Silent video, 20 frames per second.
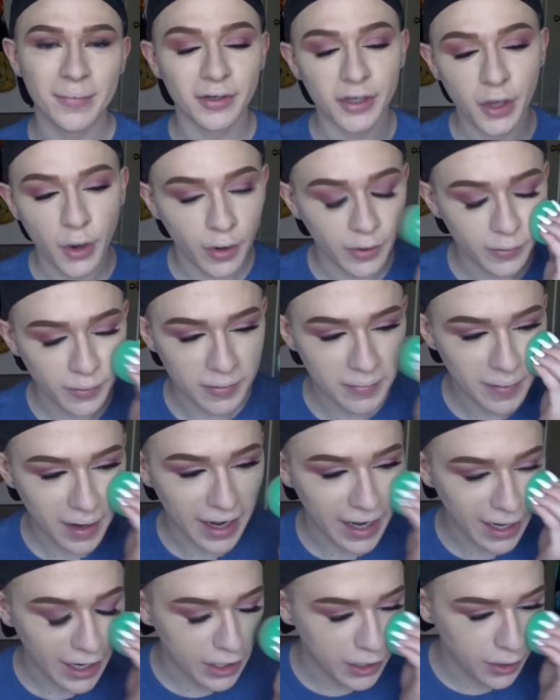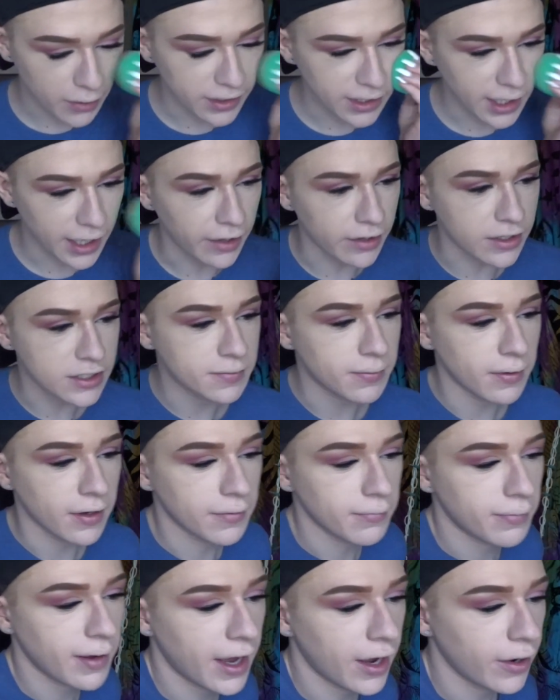I'm gonna go in with my Coty
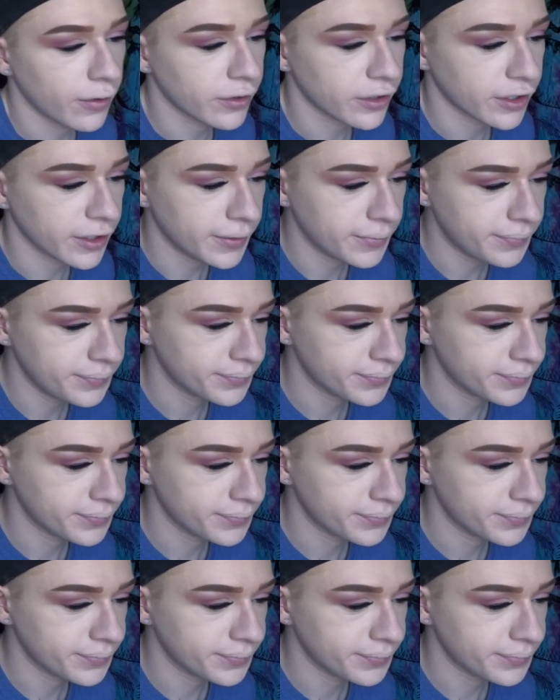Airspun powder.